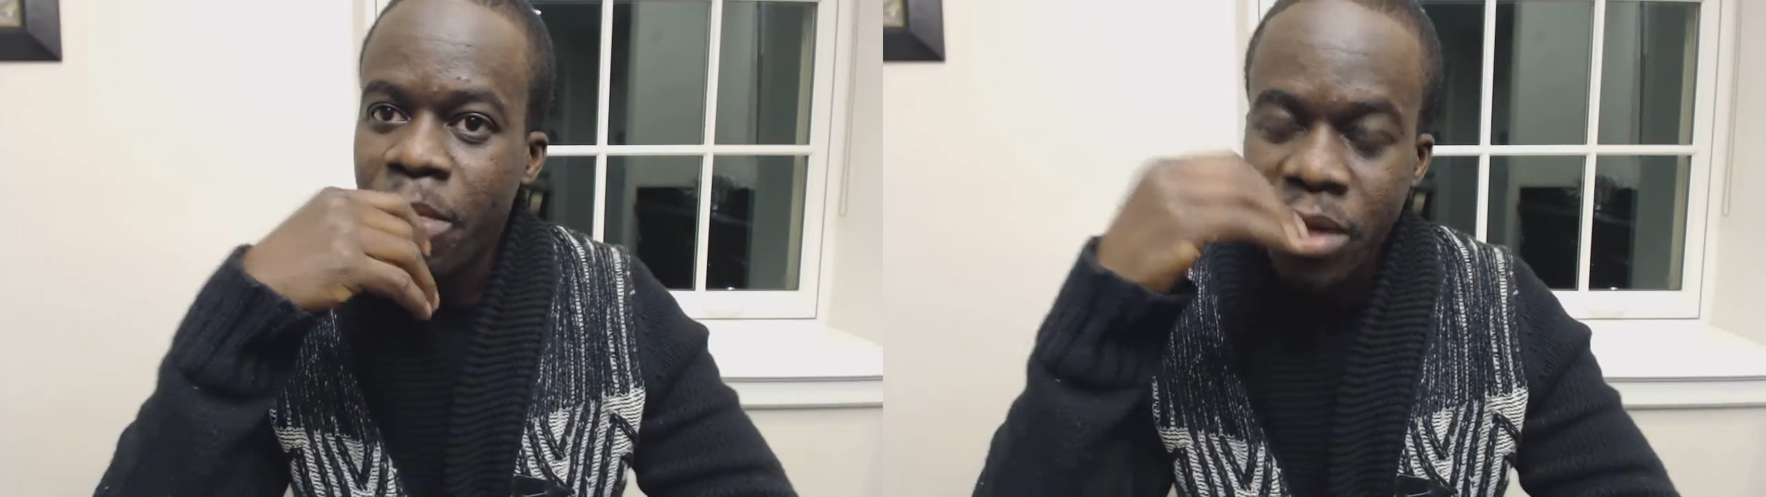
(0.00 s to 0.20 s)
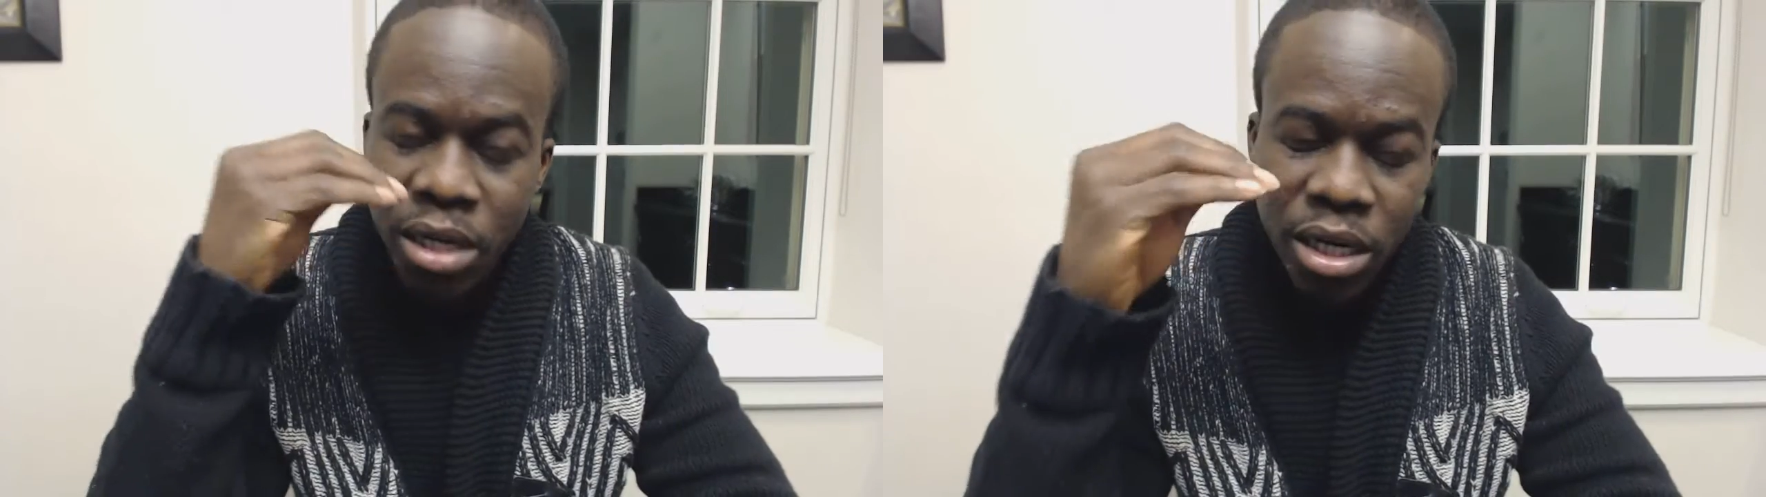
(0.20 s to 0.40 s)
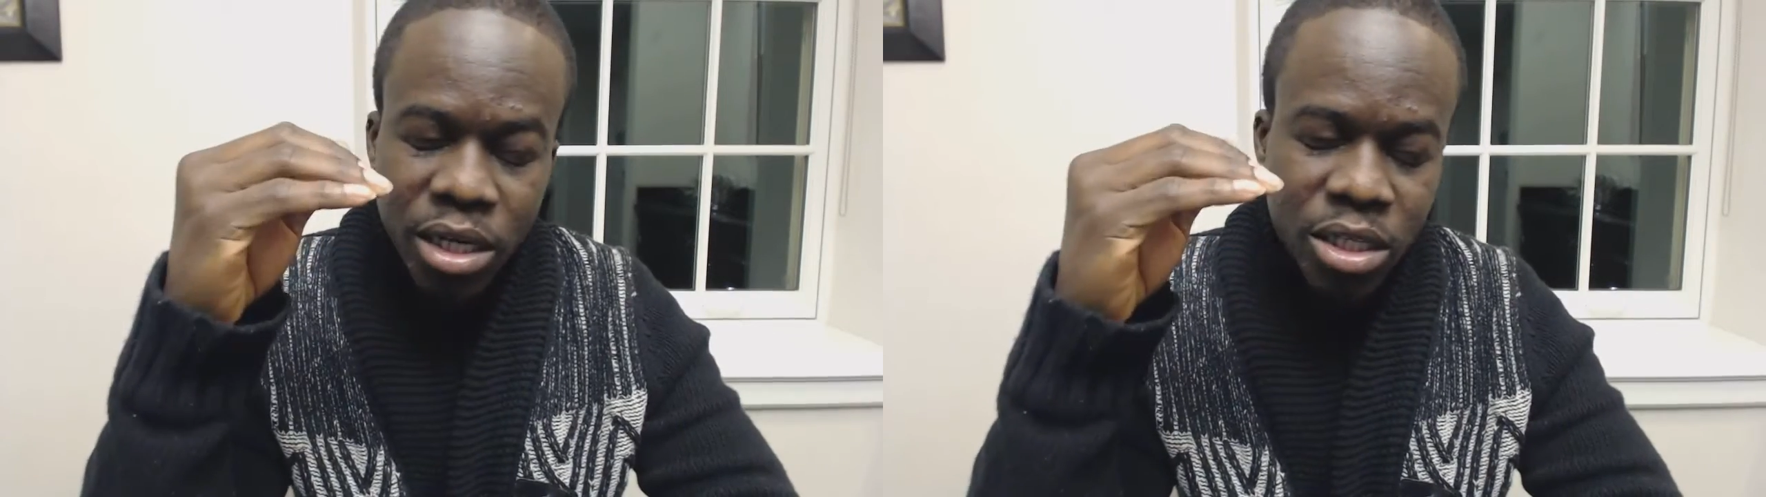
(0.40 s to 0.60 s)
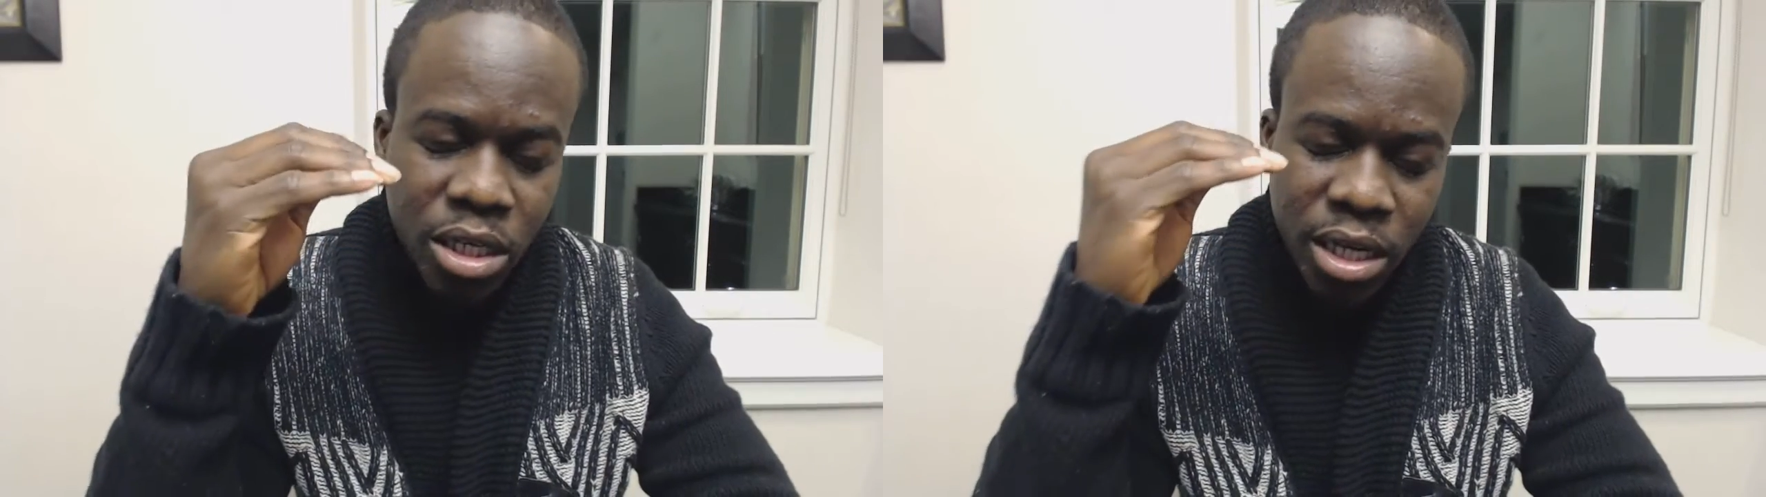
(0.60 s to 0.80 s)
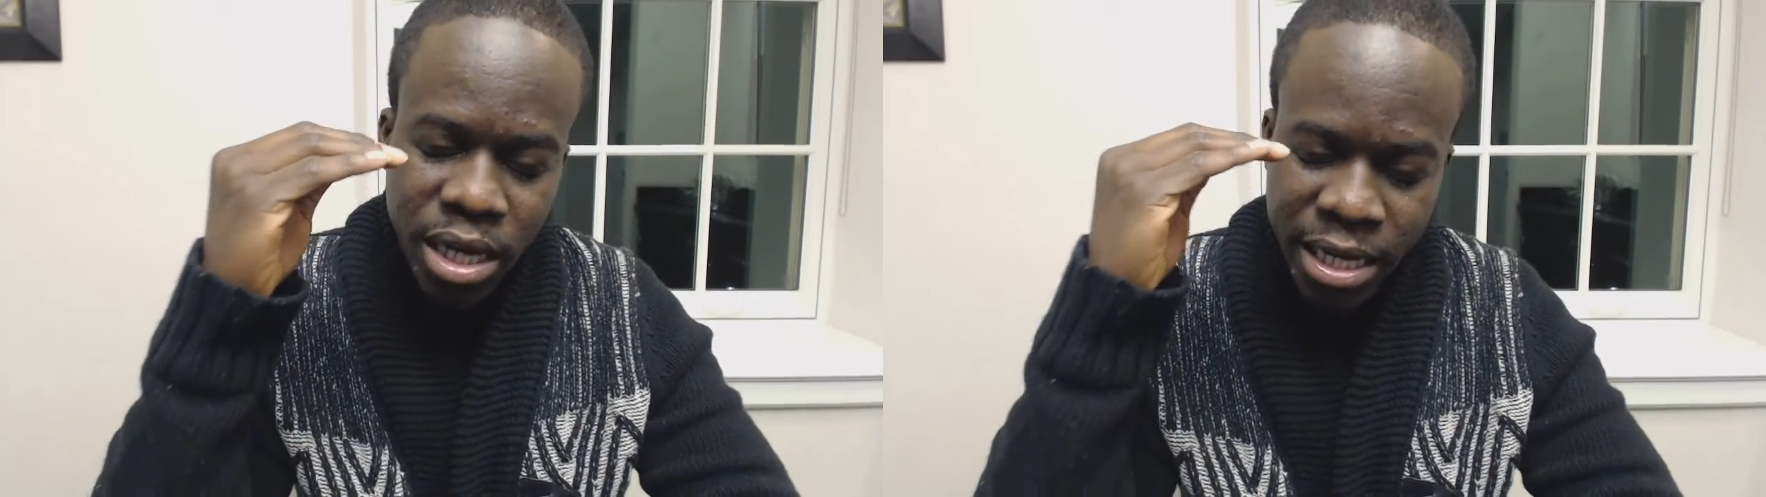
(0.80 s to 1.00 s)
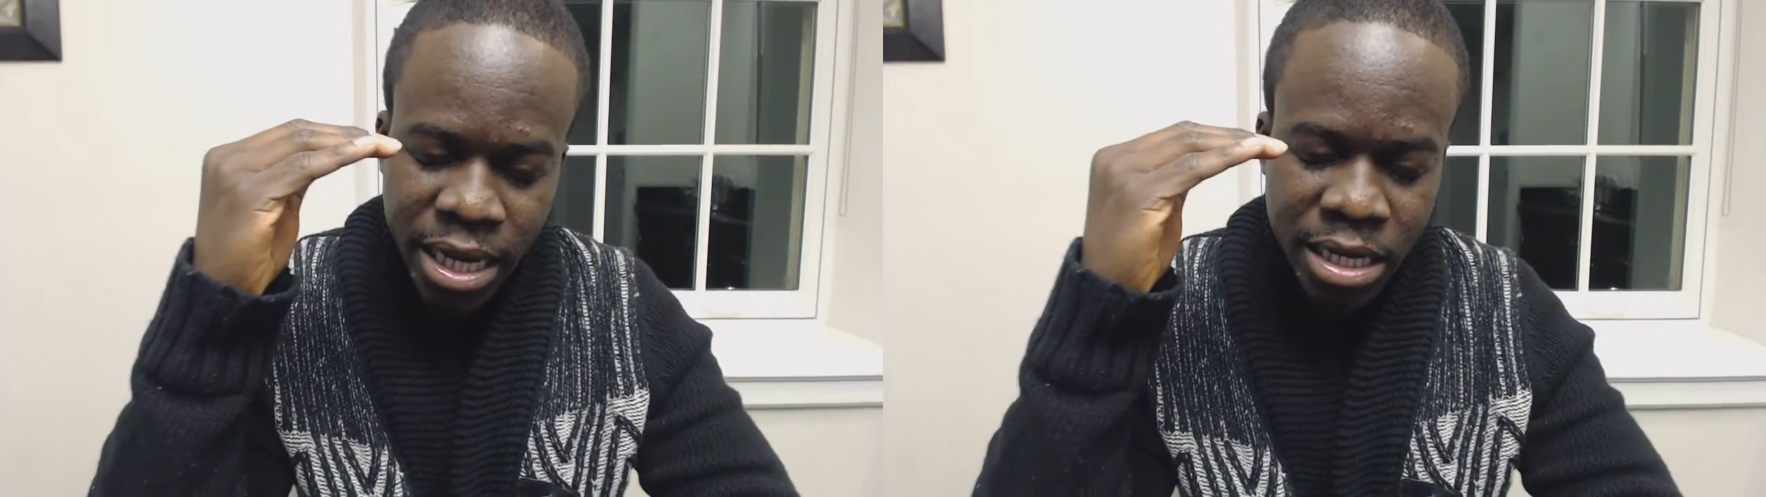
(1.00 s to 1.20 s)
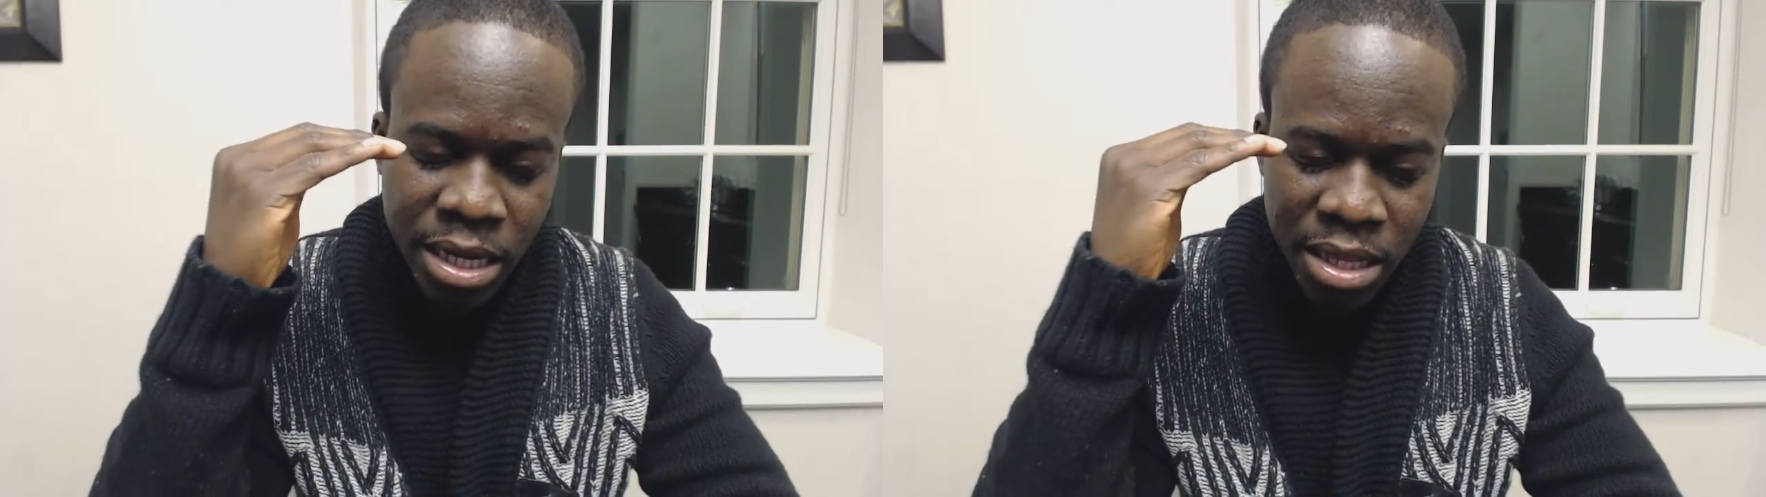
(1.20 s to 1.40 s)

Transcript: because again,